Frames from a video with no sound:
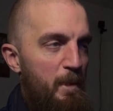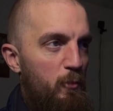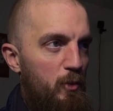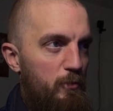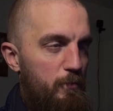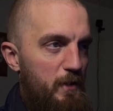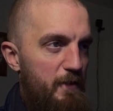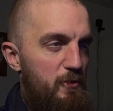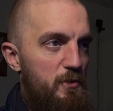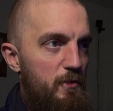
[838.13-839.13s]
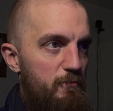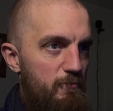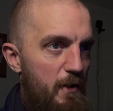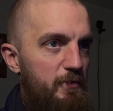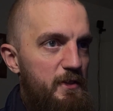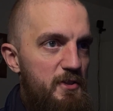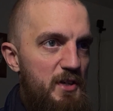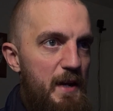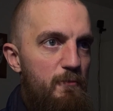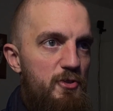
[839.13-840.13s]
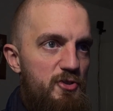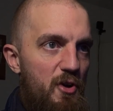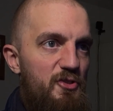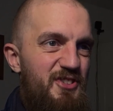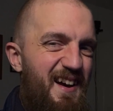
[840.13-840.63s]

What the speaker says: will give you roughly the same results